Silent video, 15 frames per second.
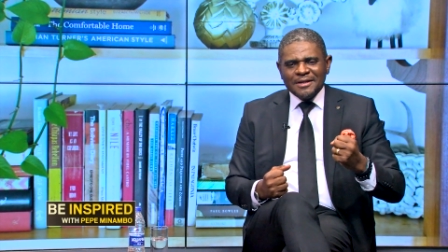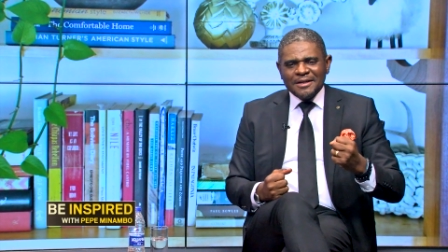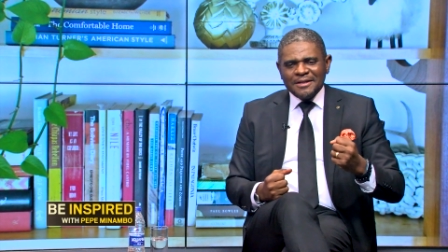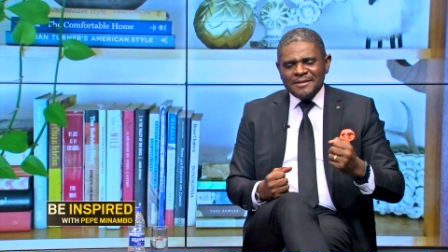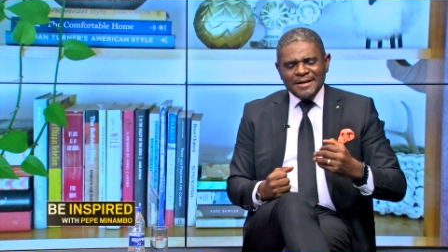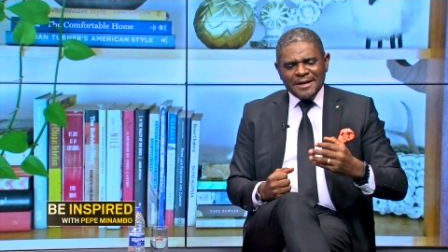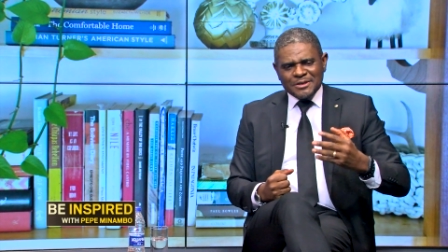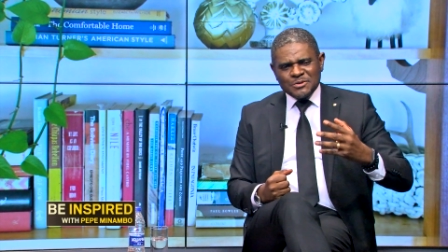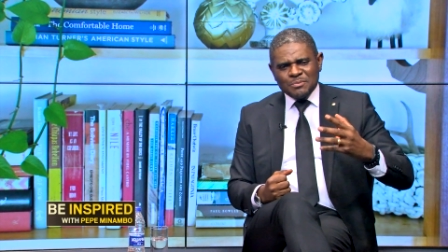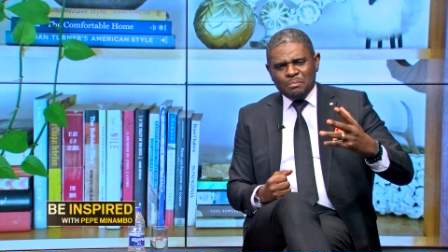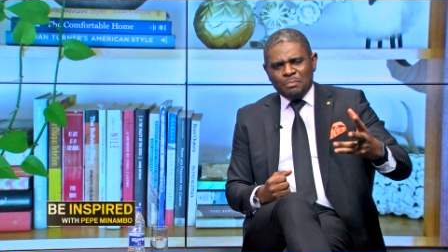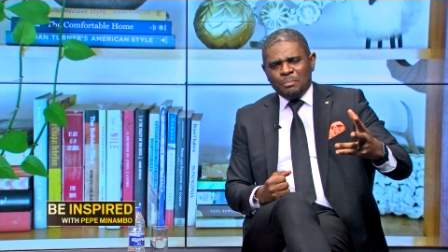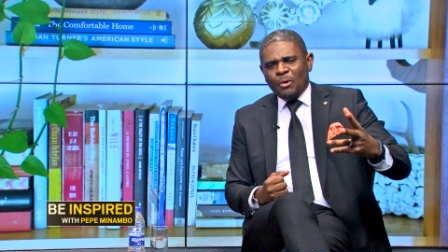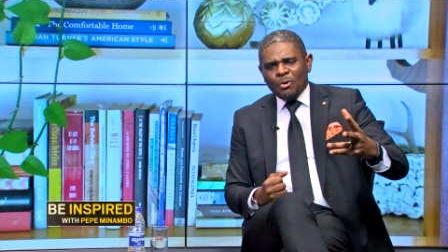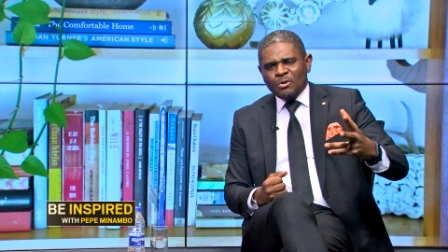it takes
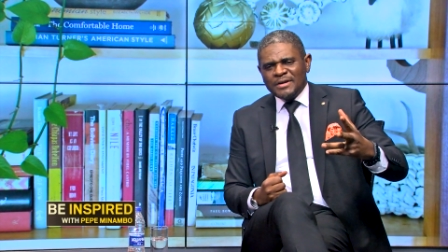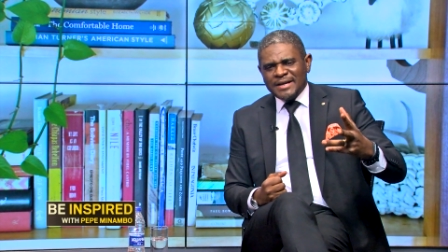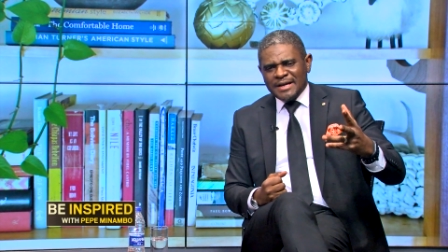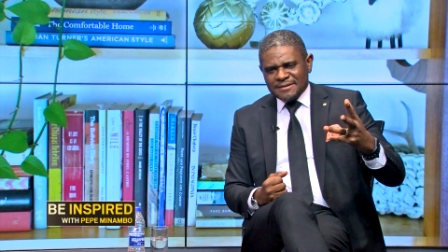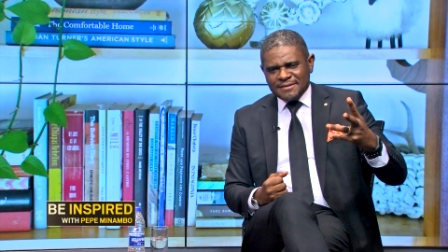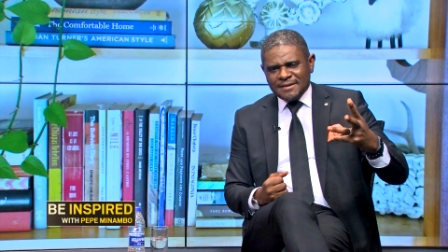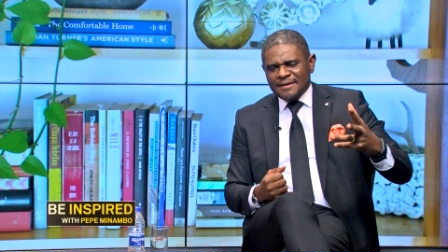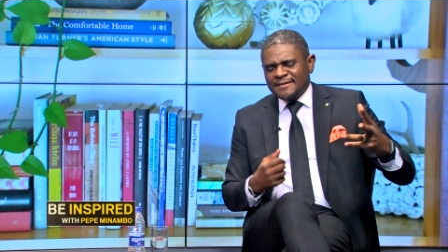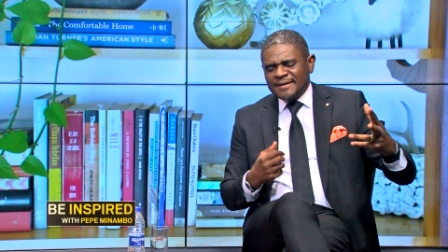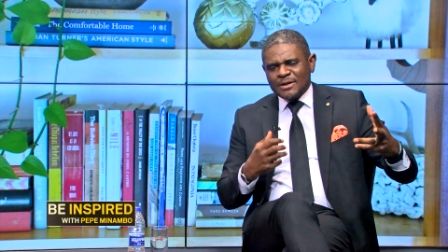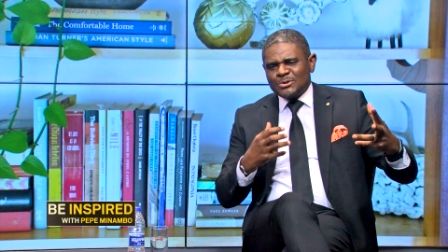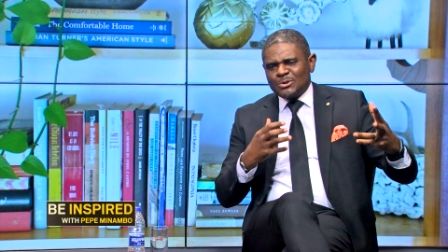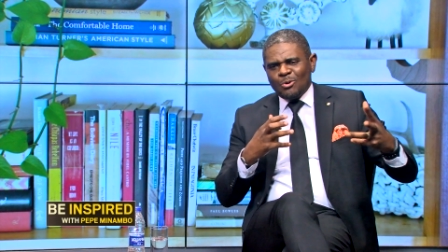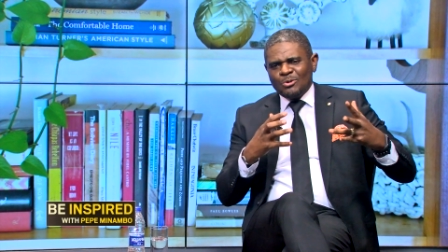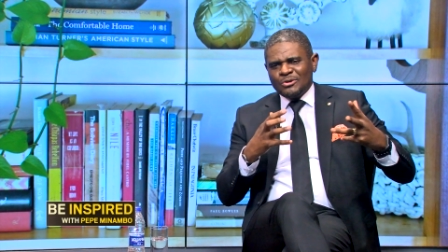boldness, it
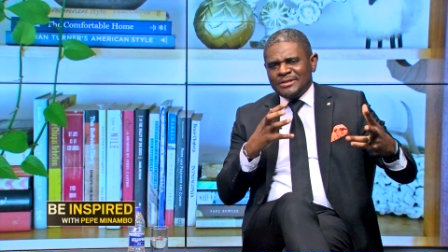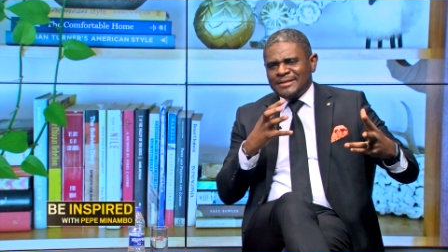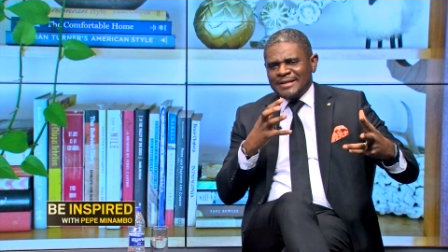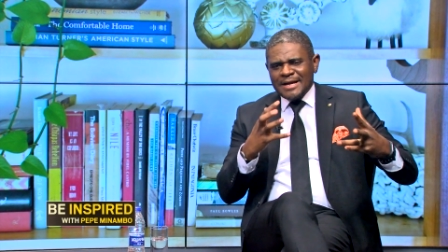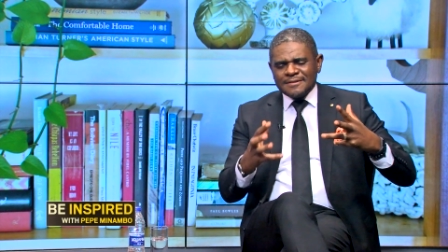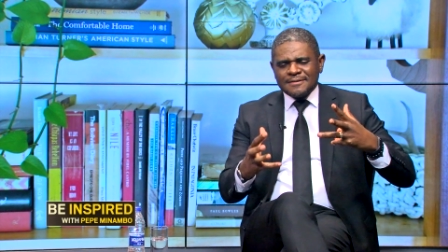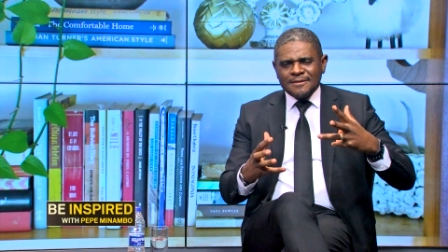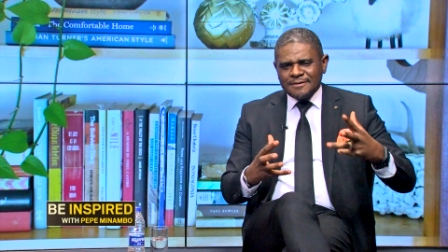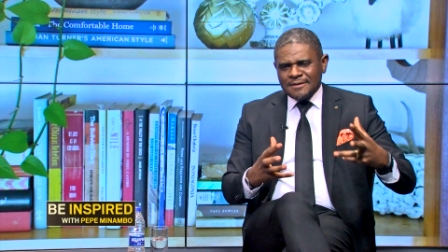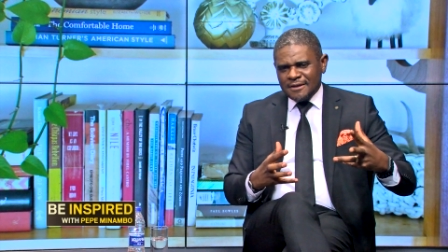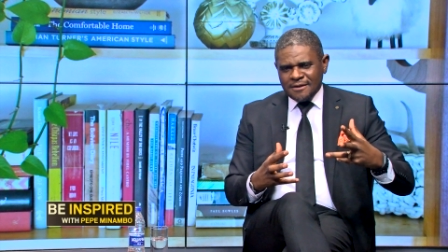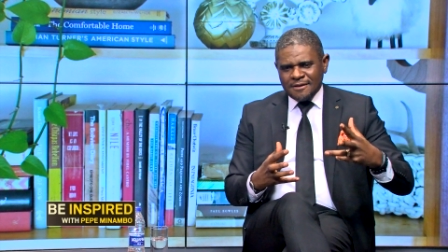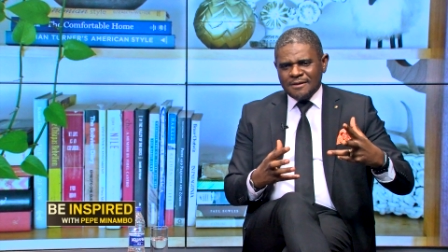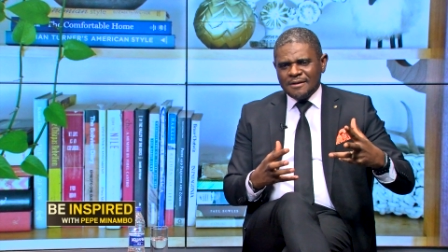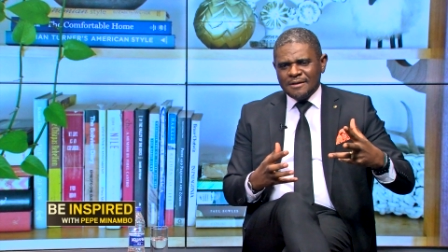takes
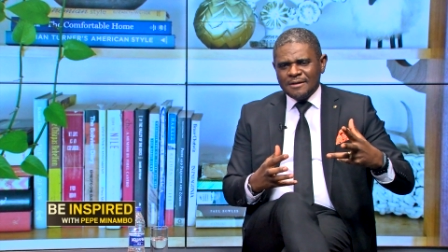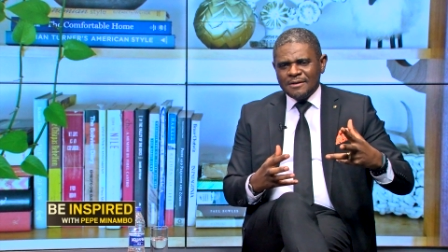audacity